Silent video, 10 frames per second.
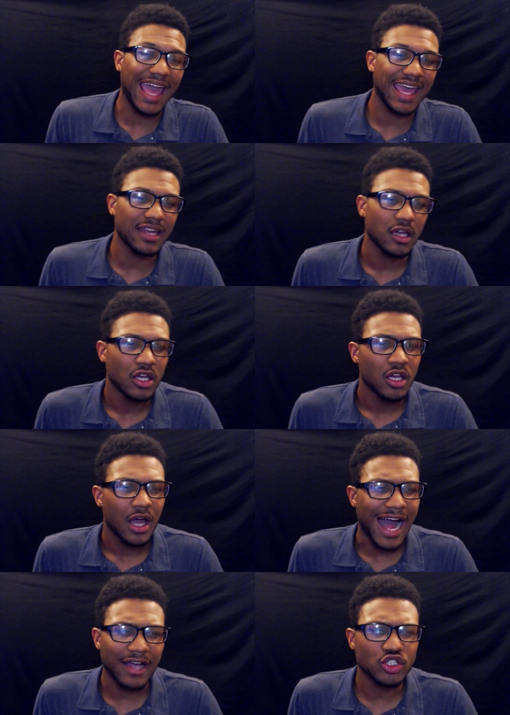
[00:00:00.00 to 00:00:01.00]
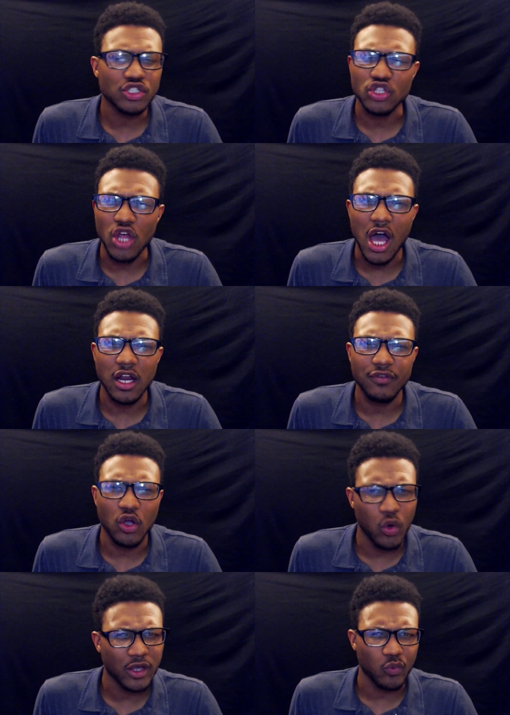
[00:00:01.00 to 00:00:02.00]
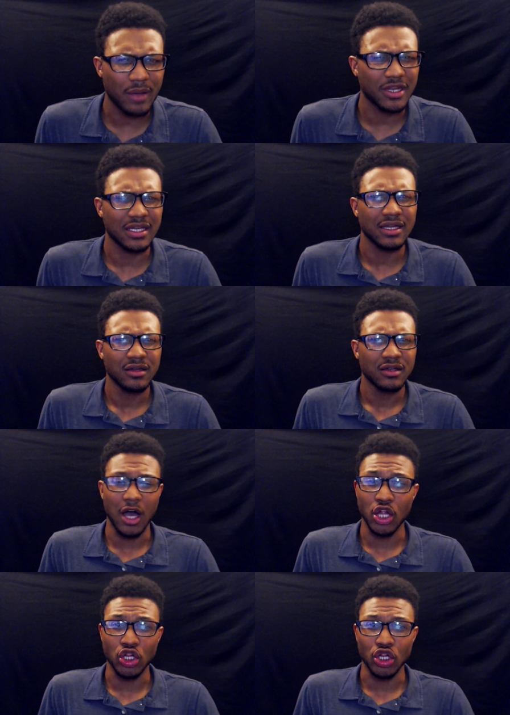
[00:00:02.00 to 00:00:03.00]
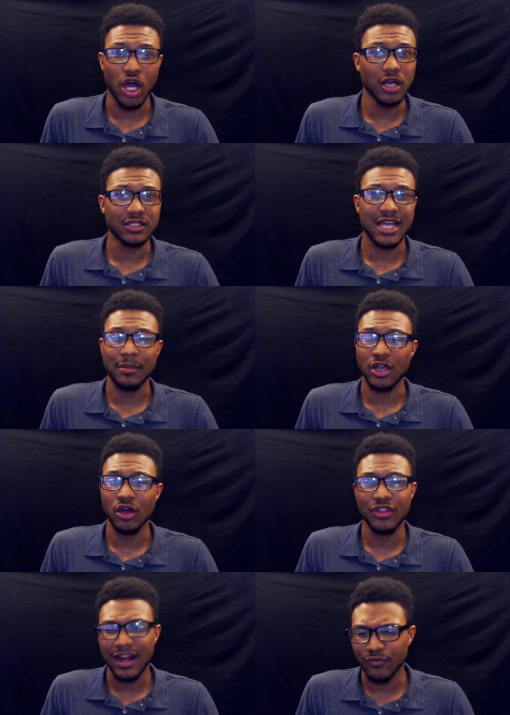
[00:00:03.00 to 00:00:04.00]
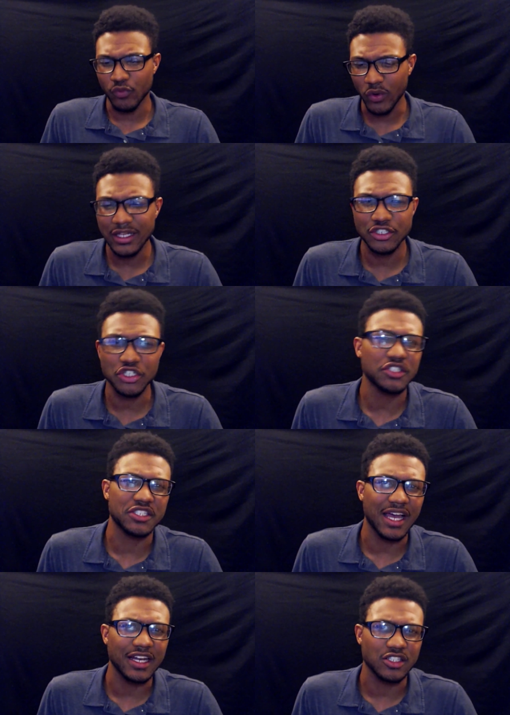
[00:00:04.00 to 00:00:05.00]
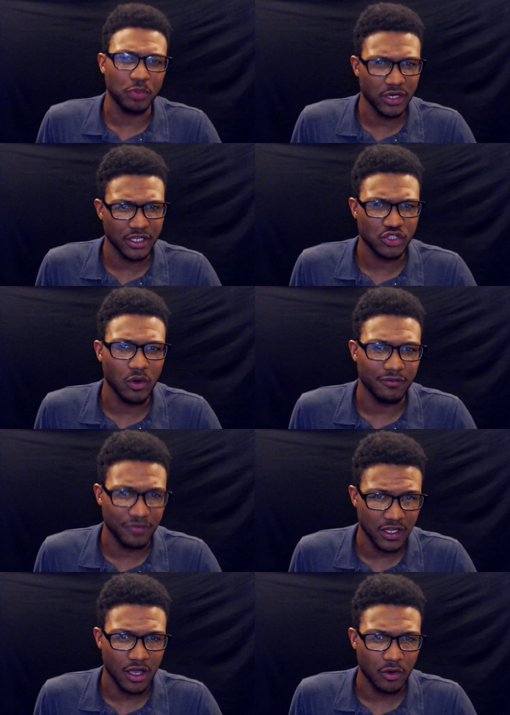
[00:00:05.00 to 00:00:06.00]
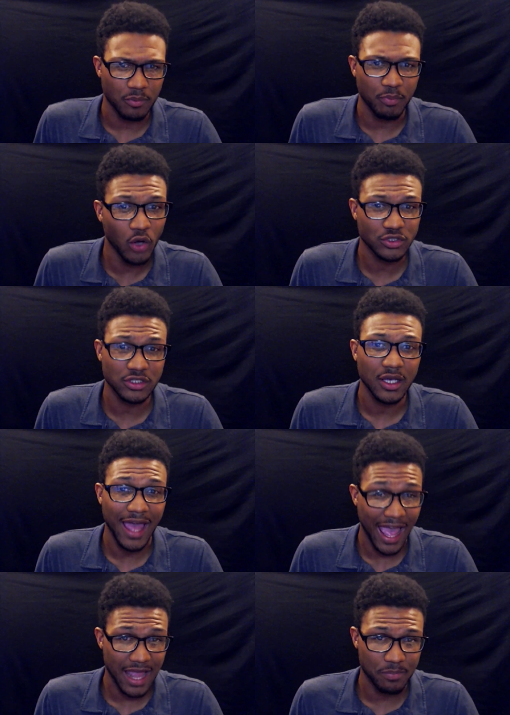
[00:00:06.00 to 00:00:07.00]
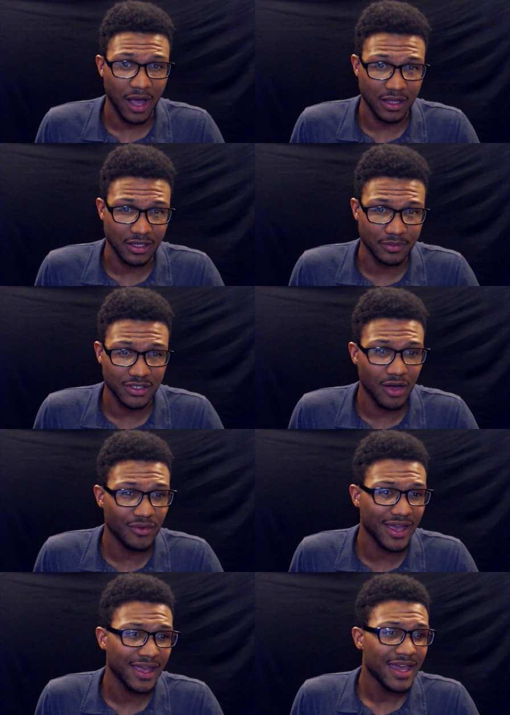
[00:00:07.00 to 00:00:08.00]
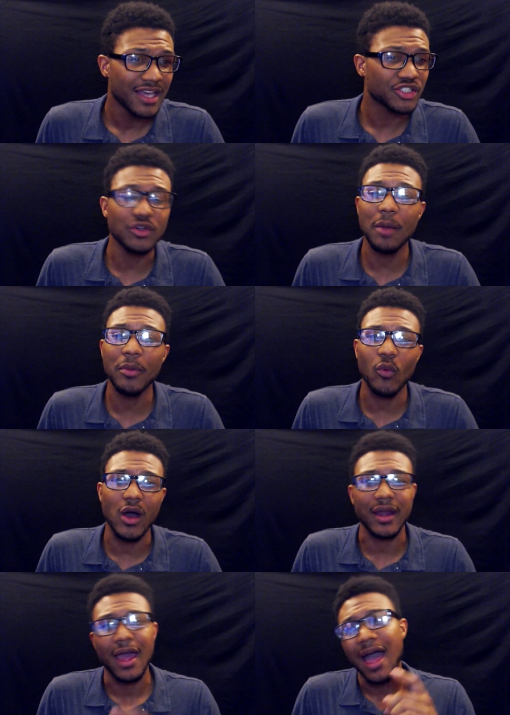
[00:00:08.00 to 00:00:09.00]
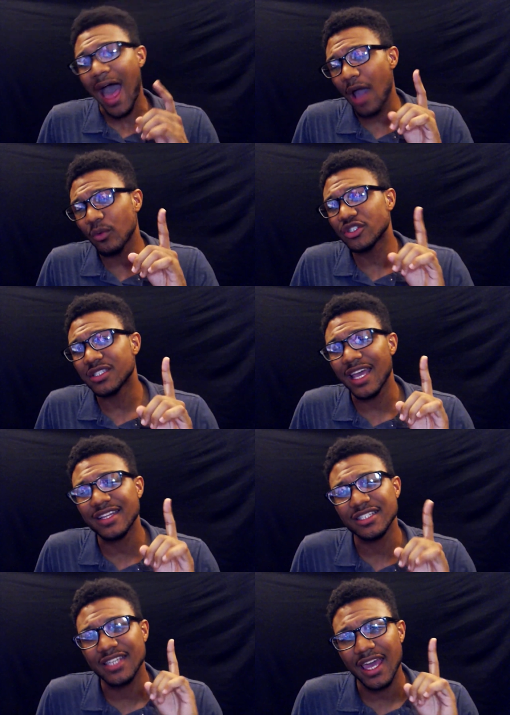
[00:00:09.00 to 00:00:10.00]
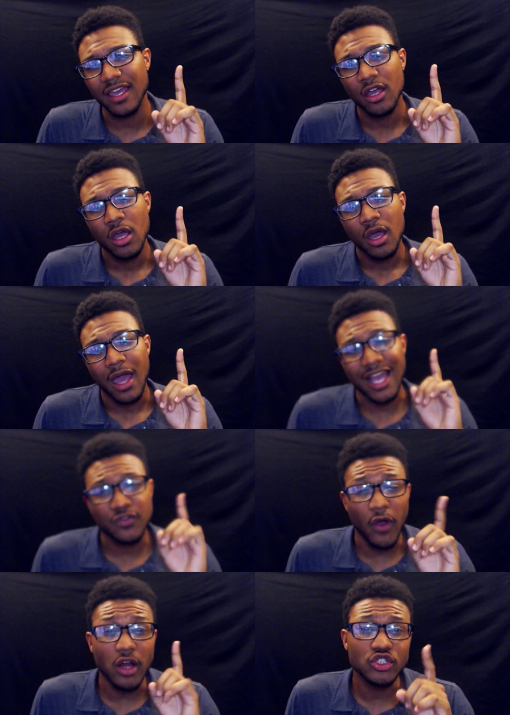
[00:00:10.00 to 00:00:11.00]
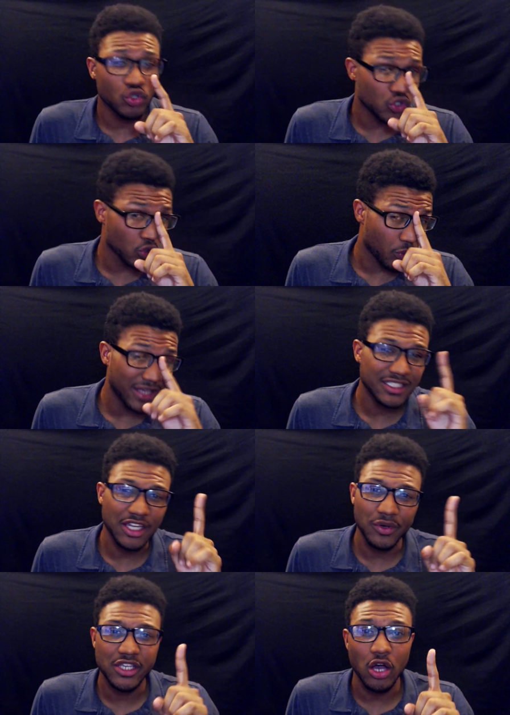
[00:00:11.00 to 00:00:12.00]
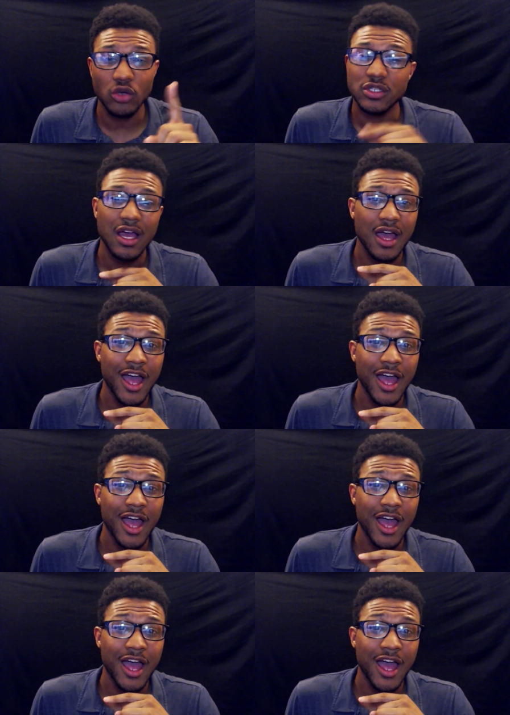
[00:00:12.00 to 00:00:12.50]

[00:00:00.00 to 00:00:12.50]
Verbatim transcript: And I just thought of a quick remedy a long time ago that I've really just decided to put into a video, post-adpocalypse, okay? So number one, I would just like to say, as far as YouTube Red series goes,